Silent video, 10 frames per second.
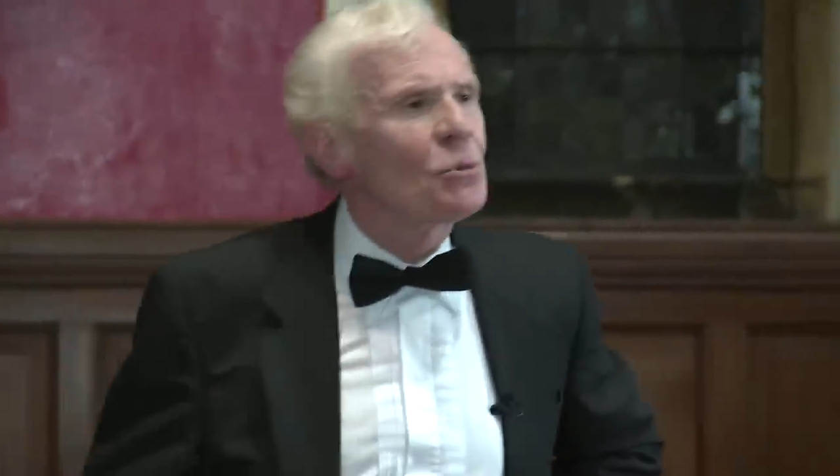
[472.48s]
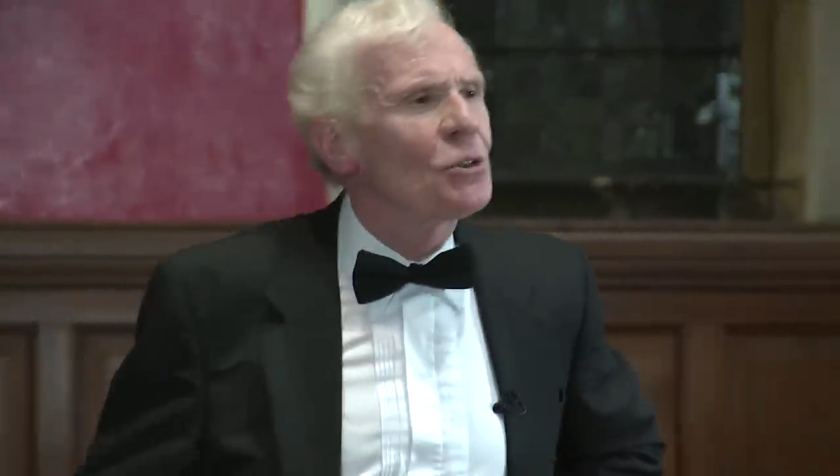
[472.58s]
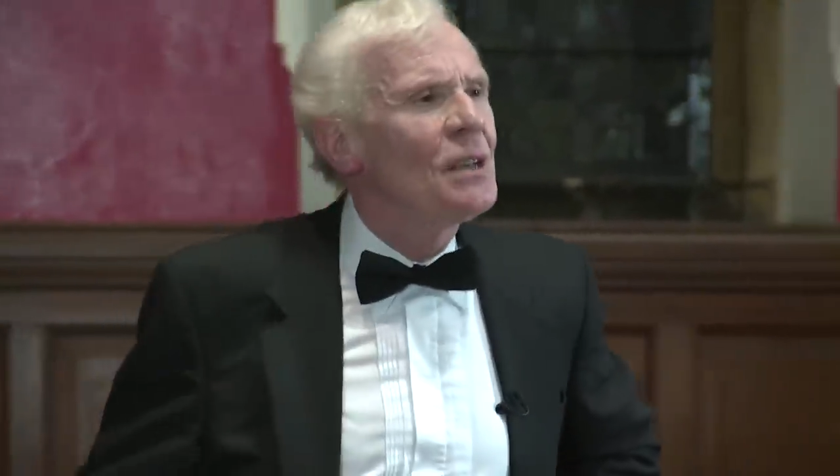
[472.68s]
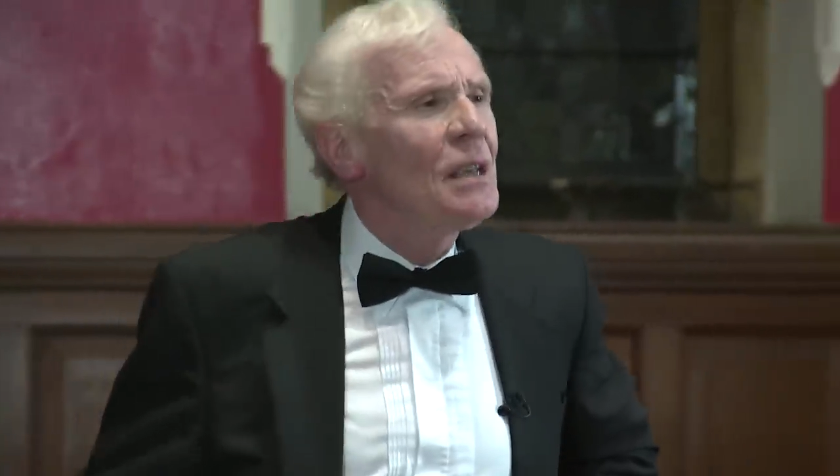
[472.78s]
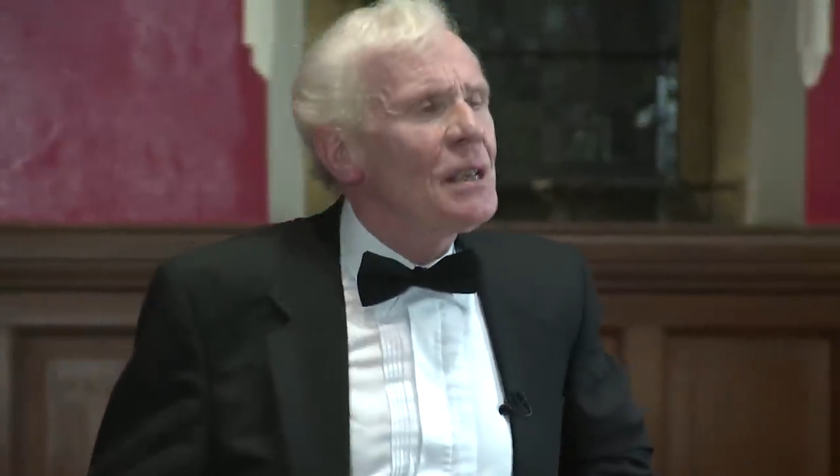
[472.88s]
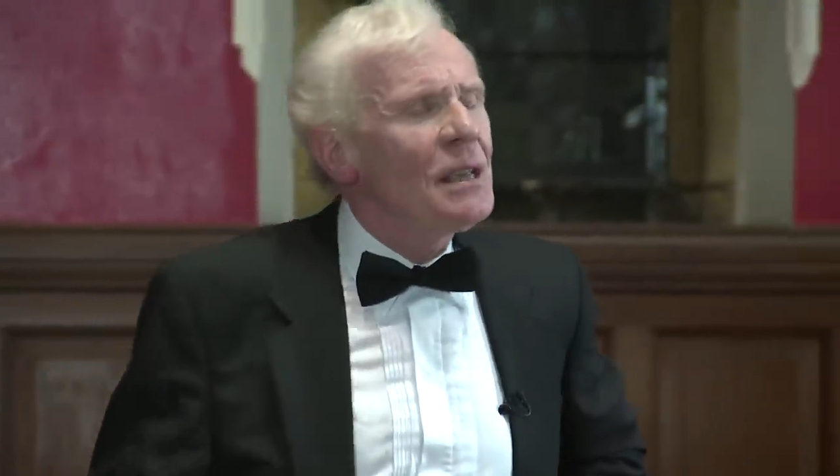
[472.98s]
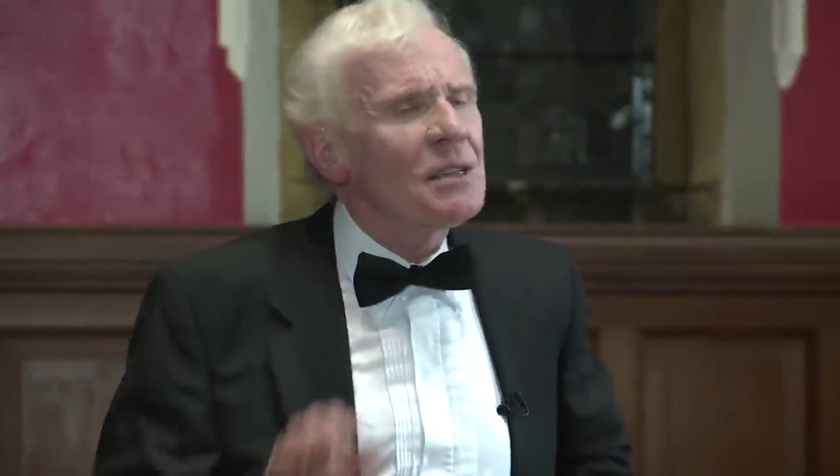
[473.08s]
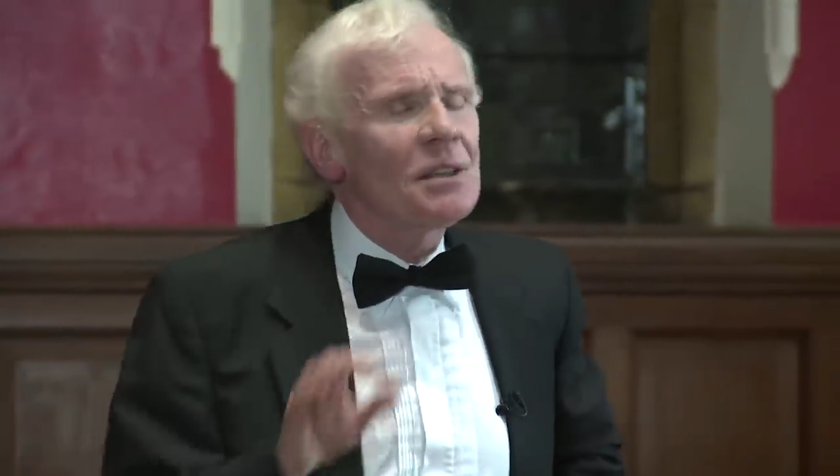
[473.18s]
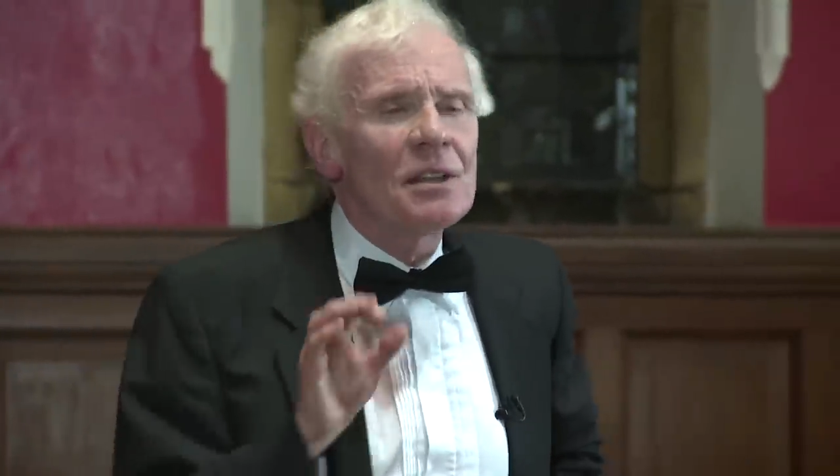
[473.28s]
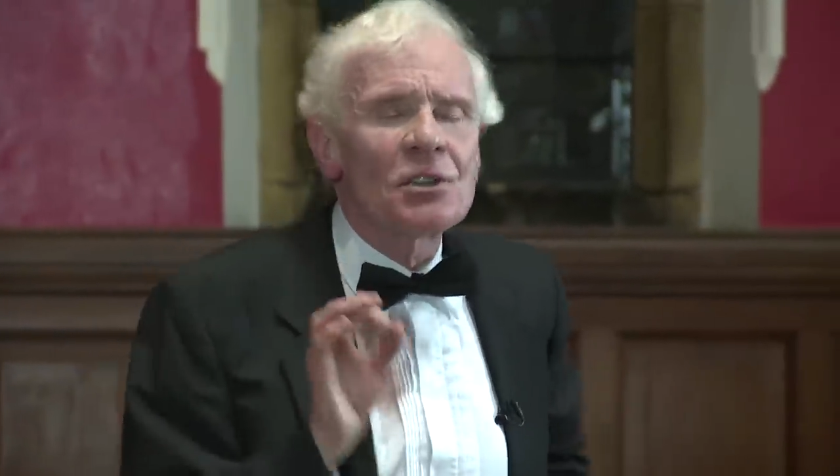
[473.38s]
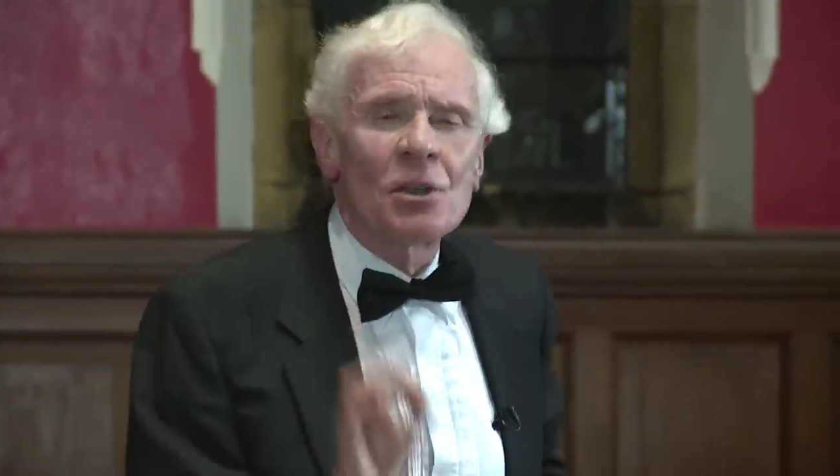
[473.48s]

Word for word: assumption is the